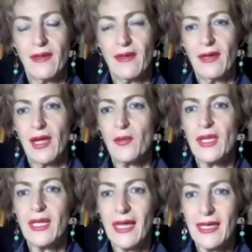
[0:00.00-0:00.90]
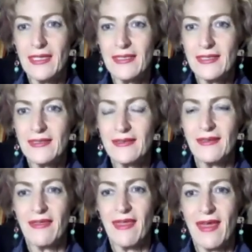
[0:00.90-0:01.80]
I realized
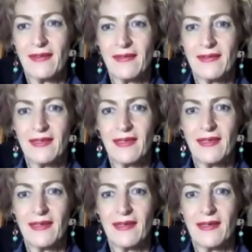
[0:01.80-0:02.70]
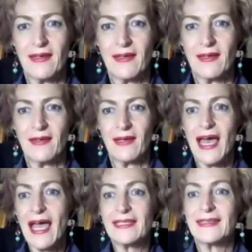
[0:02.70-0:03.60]
that
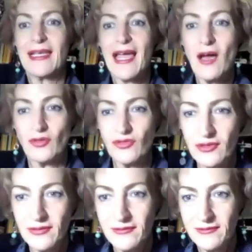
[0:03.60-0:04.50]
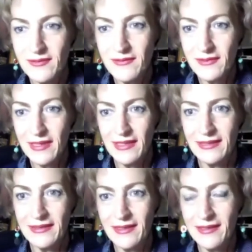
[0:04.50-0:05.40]
acting out
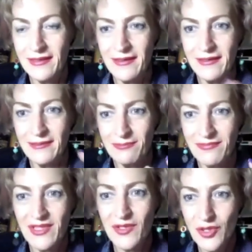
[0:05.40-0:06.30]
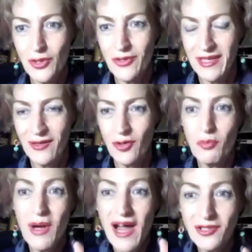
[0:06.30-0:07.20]
the story or
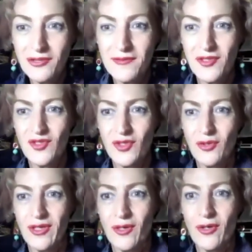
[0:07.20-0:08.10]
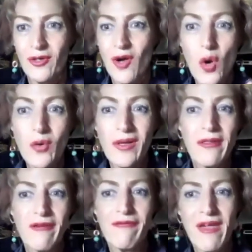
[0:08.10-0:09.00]
part of the story or only
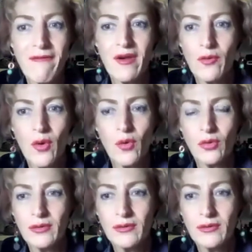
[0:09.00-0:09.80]
their favorite role